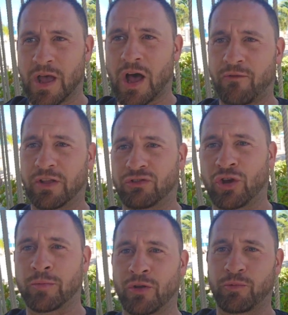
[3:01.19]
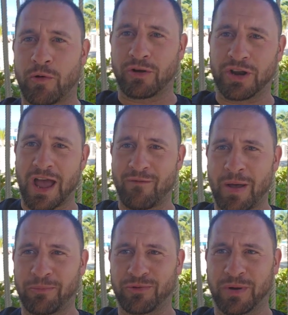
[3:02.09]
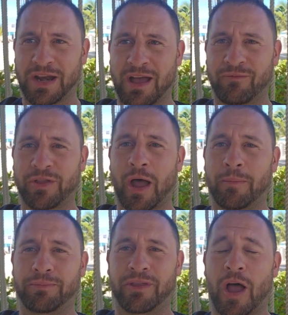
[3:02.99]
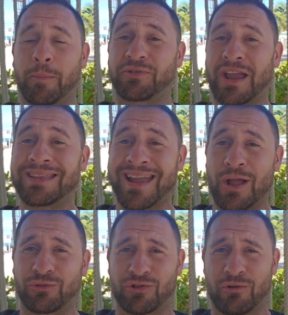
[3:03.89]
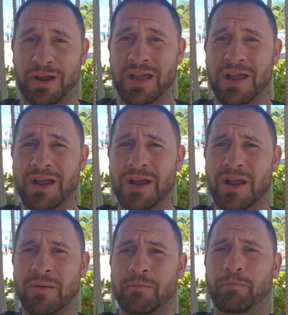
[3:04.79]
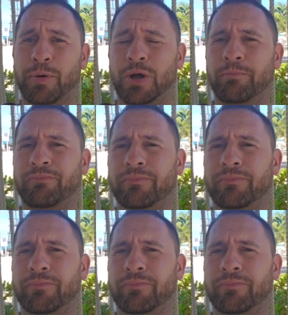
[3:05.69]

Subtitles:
I think Tottenham Hotspur are have ups. We're going to have the ups and downs, But